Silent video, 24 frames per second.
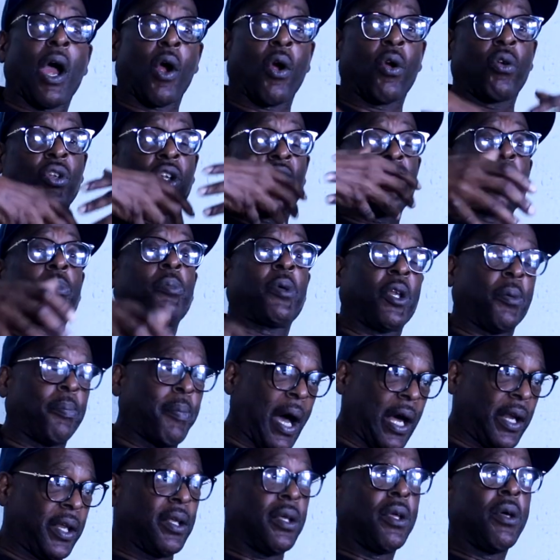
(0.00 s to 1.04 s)
I heard a little bit
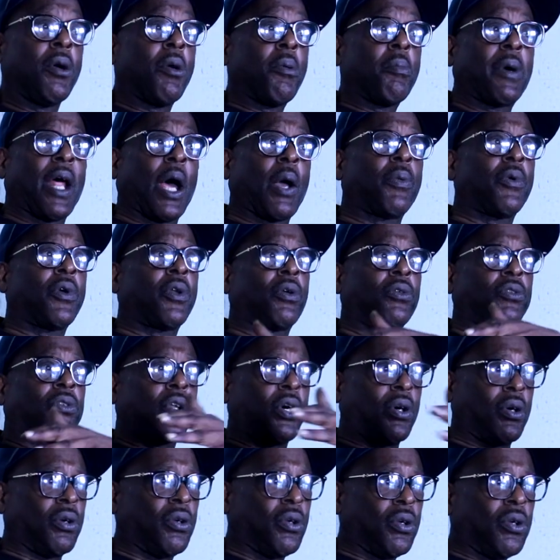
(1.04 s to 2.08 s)
about it. But I really don't
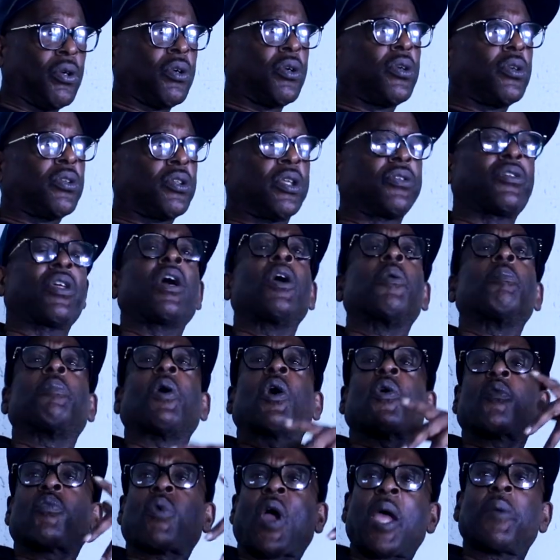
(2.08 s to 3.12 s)
Raymond know. people, right? it,
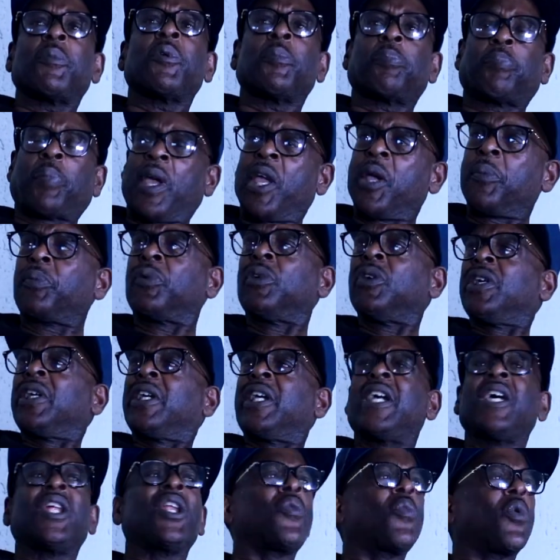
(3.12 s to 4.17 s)
But Raymond people,
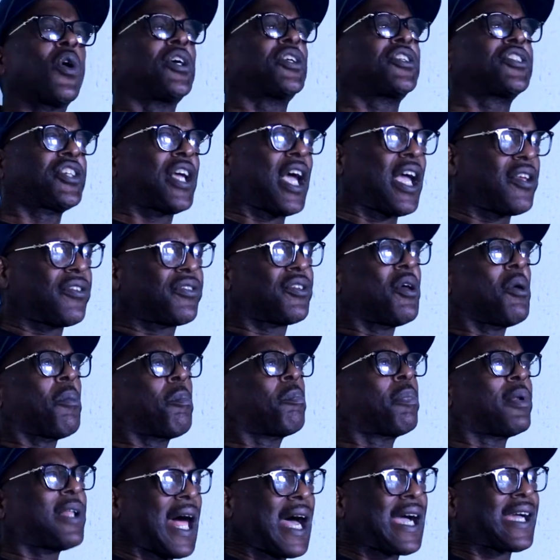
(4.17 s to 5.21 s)
he the one chased
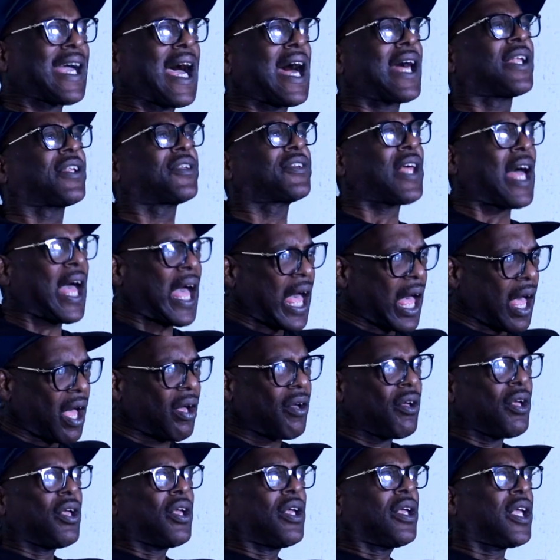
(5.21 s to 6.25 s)
Block out of
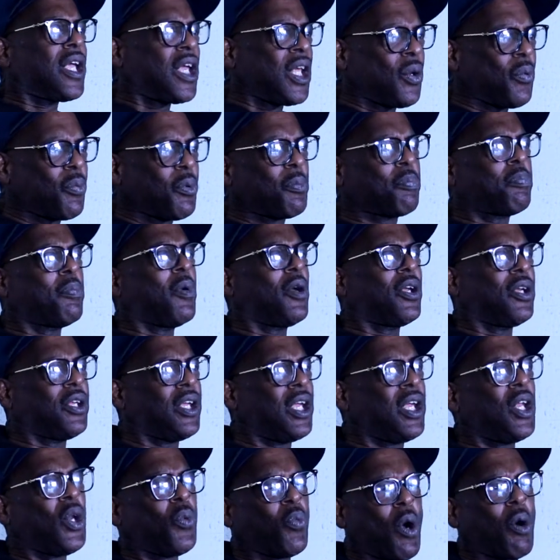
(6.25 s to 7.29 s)
town. He
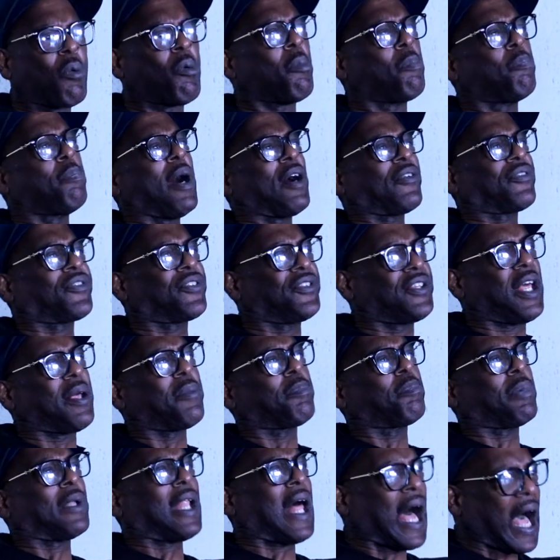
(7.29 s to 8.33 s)
he the one was busting
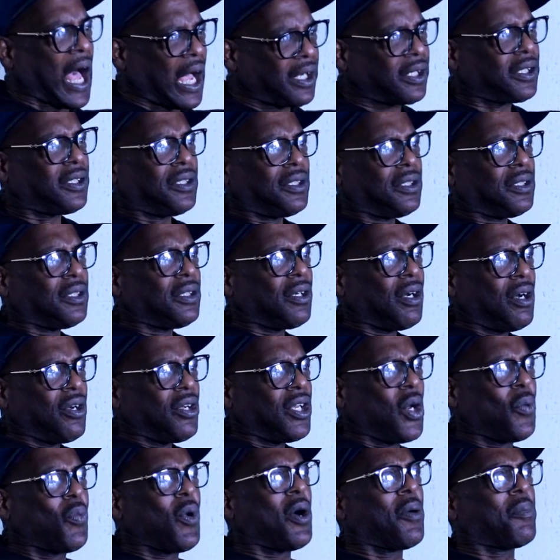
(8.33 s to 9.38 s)
that block.
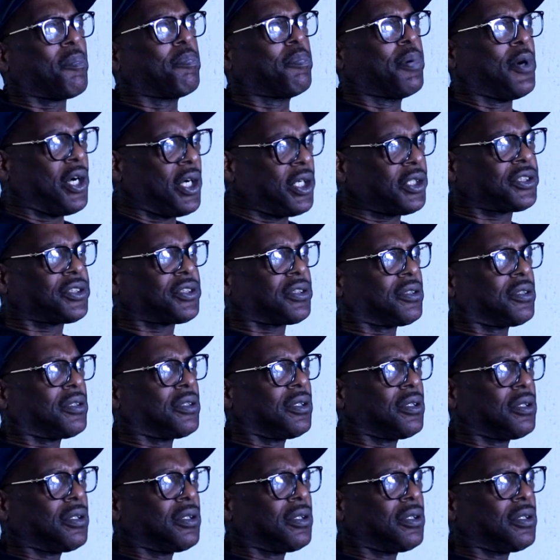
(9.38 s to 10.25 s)
It wasn't Bush.